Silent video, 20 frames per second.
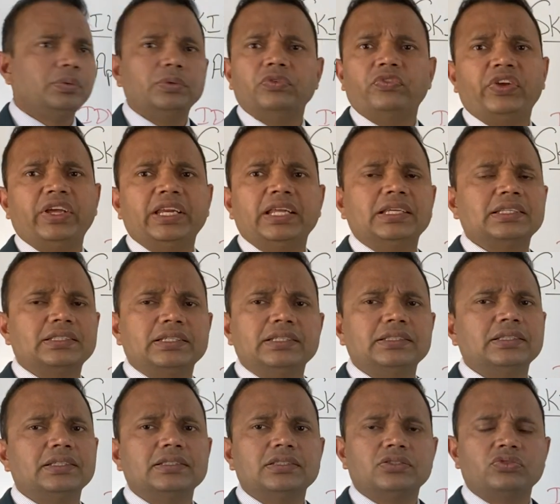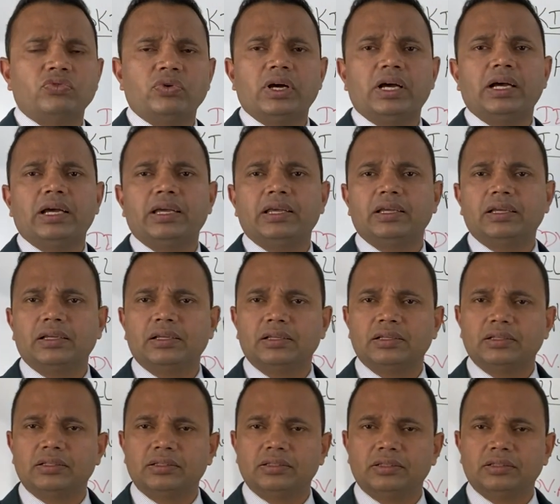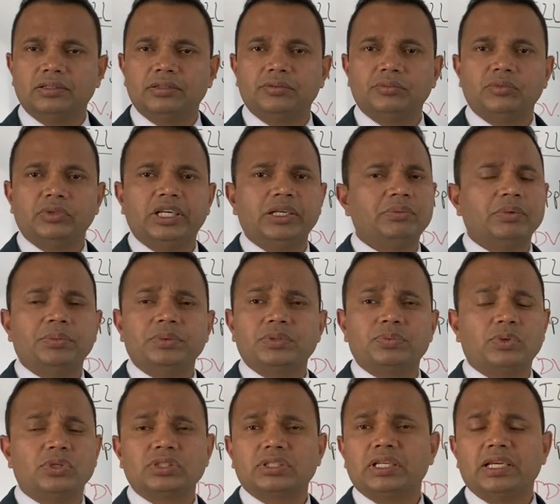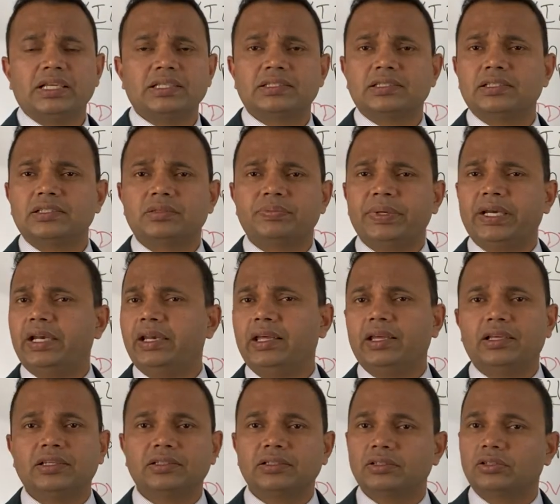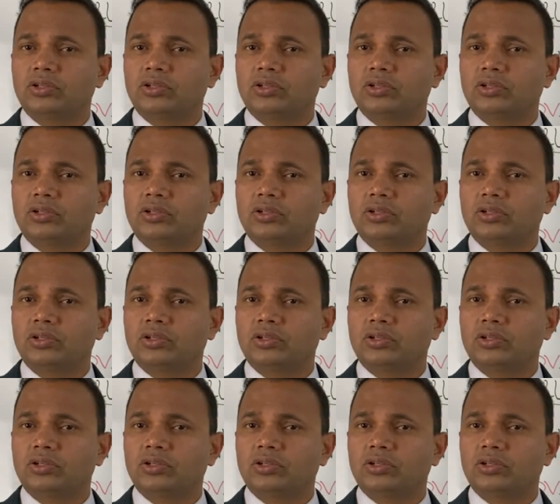may be various reasons why. It may be sponsor license pending,